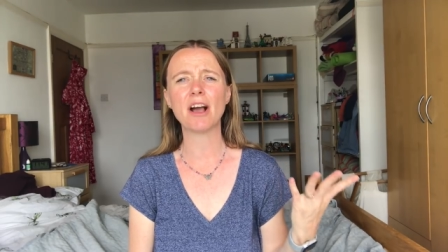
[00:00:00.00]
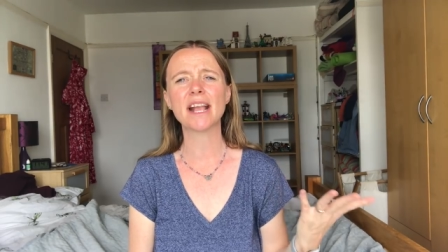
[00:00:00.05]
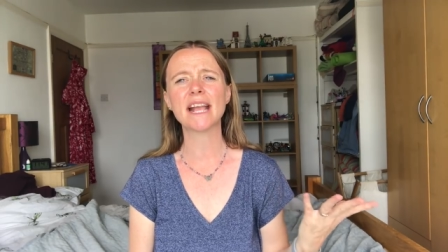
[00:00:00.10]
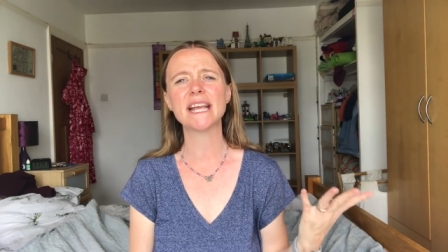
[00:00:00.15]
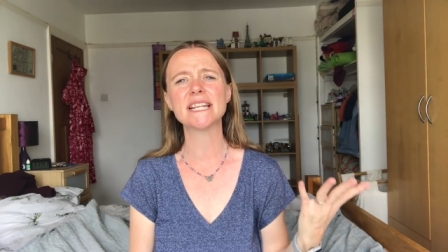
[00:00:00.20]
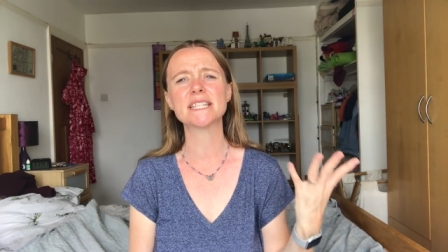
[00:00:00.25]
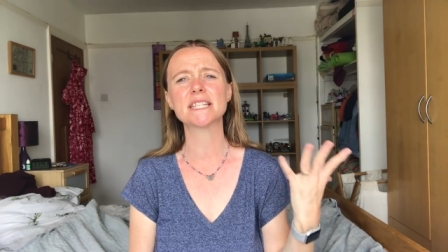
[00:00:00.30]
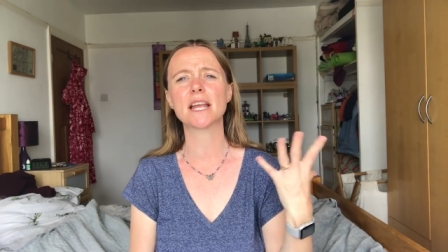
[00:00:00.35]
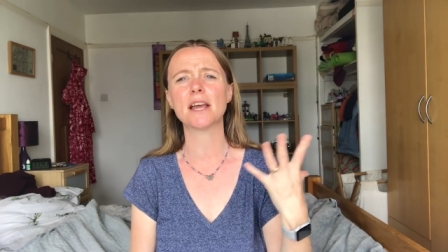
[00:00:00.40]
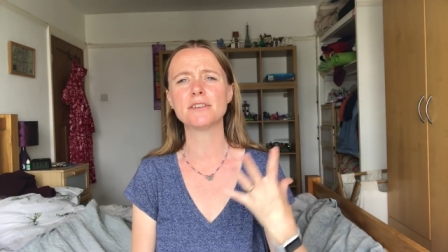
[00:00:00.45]
I
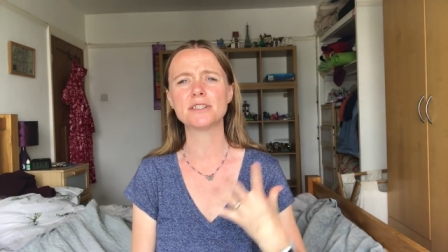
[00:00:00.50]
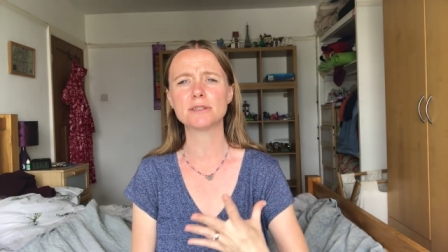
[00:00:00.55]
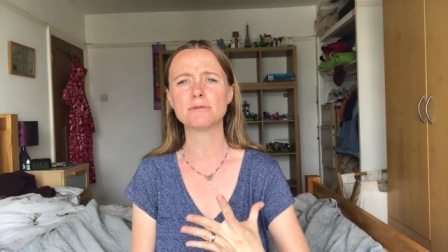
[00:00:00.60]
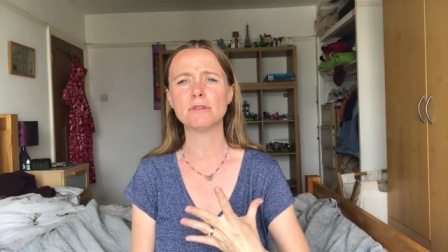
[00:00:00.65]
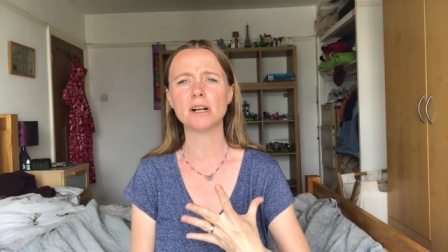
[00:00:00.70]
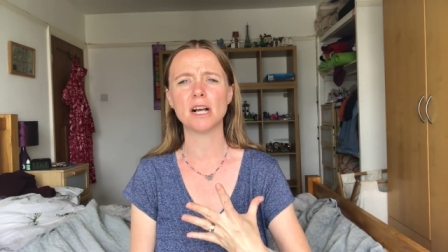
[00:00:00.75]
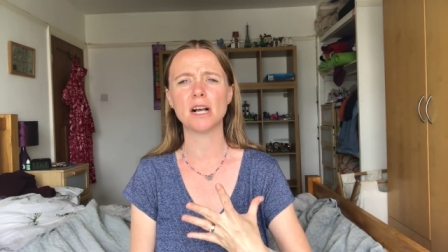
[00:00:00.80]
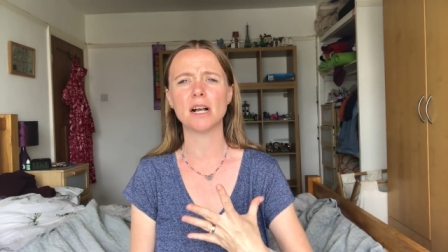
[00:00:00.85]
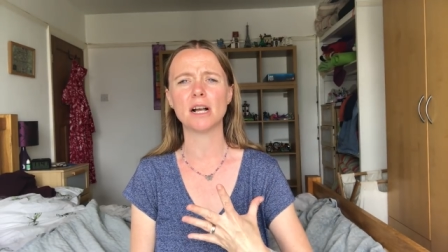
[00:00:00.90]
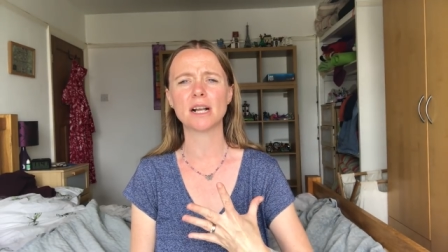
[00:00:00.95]
get to go to
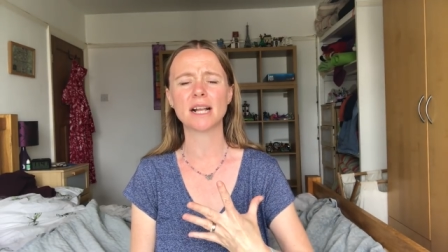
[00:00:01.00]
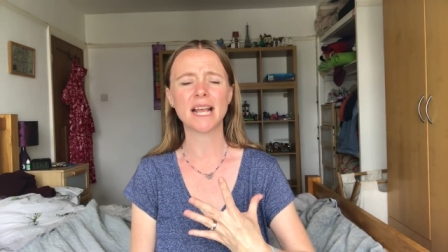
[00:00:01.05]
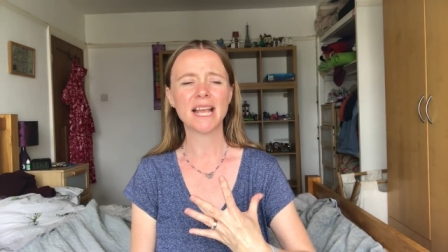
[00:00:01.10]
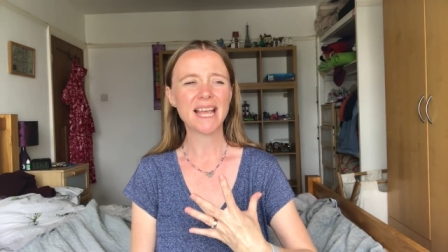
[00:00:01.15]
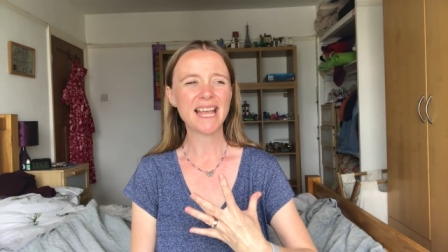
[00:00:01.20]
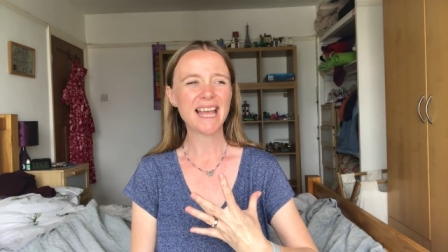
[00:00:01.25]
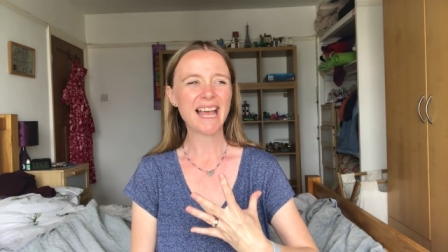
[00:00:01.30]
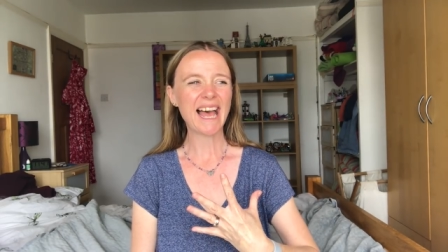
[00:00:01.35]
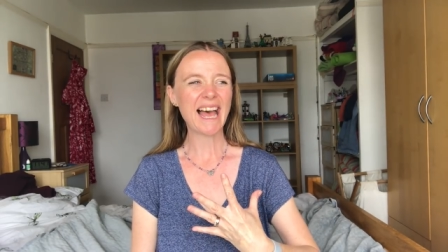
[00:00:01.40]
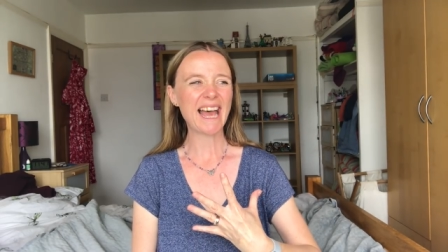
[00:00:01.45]
work
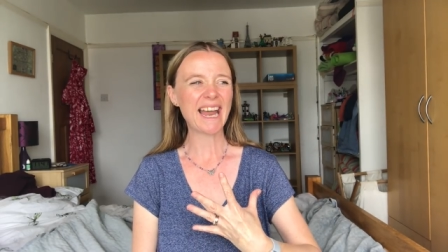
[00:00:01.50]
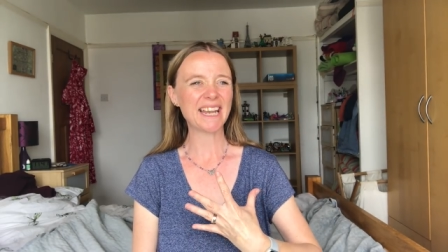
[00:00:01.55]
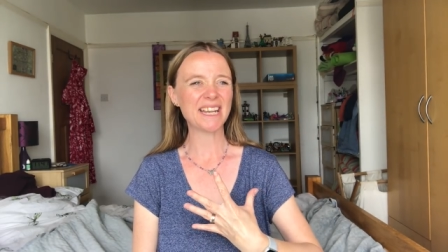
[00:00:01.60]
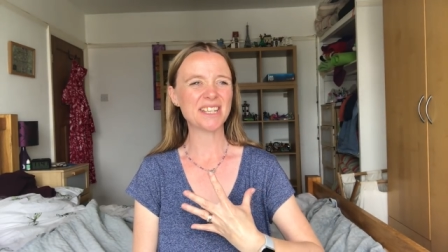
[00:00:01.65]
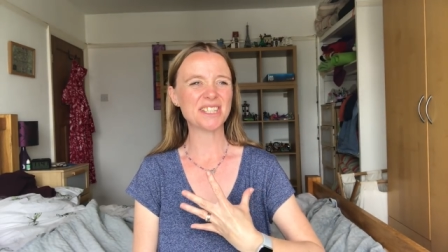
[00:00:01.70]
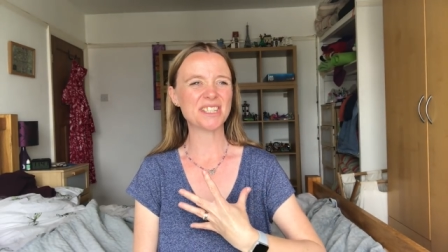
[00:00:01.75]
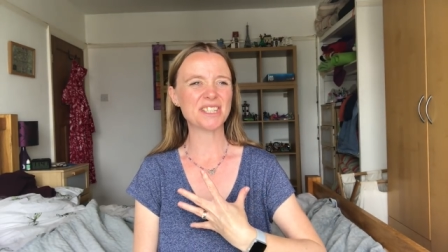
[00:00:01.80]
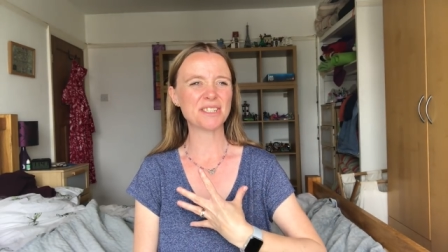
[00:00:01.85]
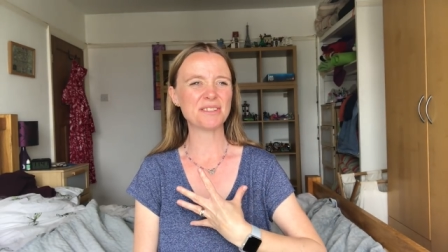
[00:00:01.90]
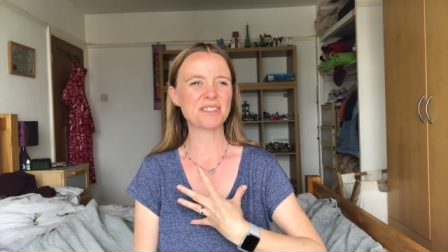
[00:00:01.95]

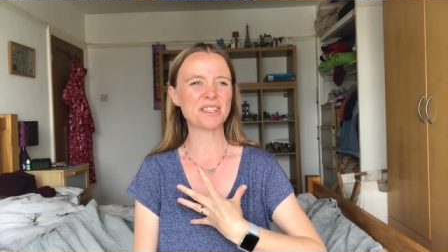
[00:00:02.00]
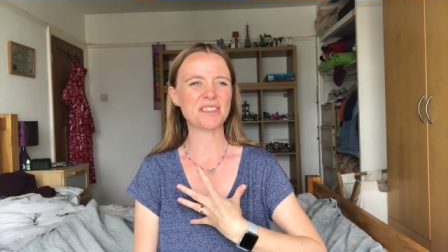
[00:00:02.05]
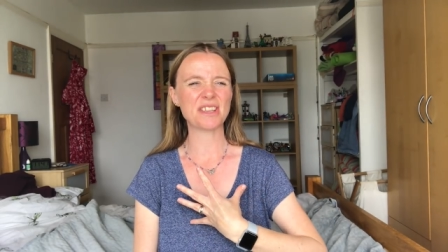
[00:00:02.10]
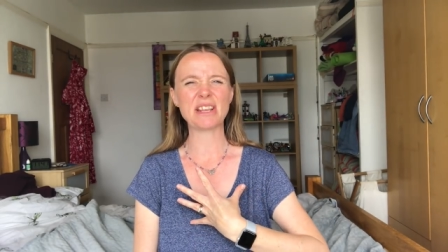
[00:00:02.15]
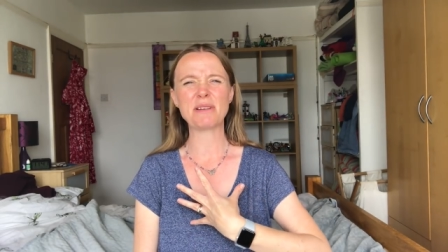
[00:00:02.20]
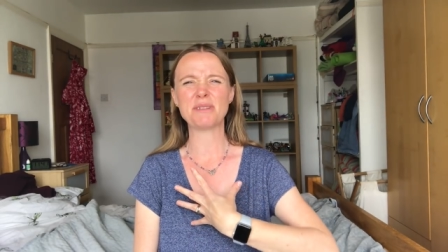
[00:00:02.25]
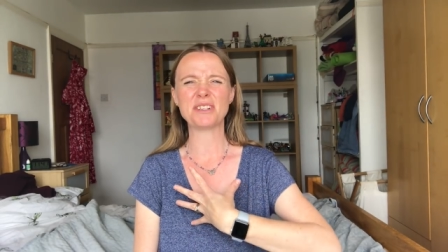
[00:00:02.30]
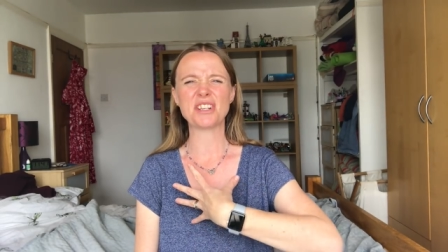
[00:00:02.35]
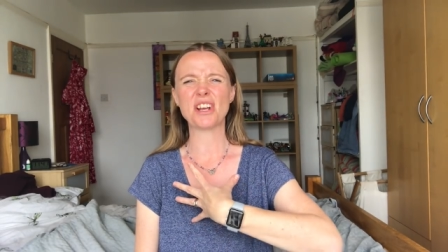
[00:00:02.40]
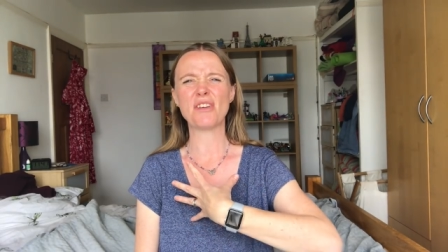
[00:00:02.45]
and do
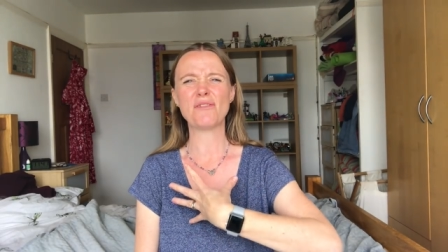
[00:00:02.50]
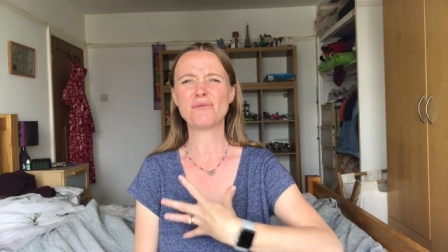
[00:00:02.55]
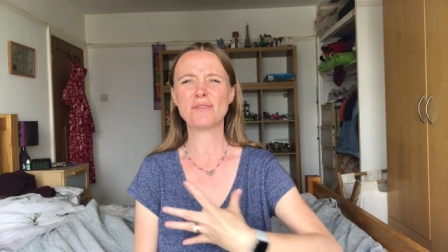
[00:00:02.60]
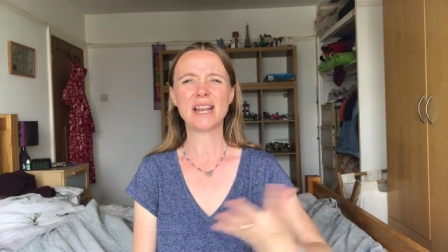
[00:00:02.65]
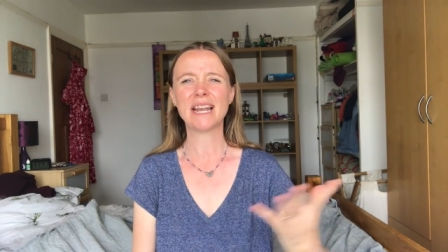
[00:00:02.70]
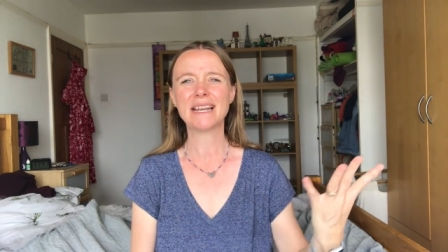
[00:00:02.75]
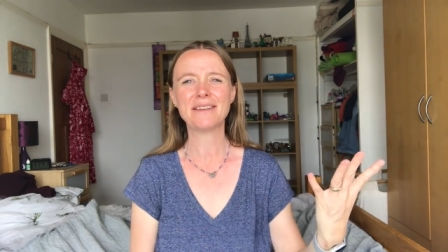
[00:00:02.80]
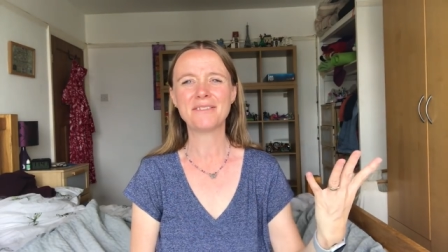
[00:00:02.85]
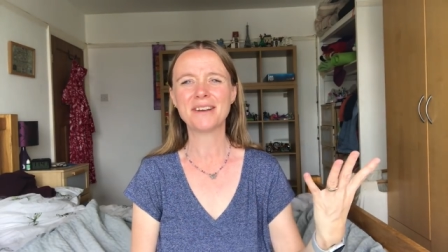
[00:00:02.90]
something which I really,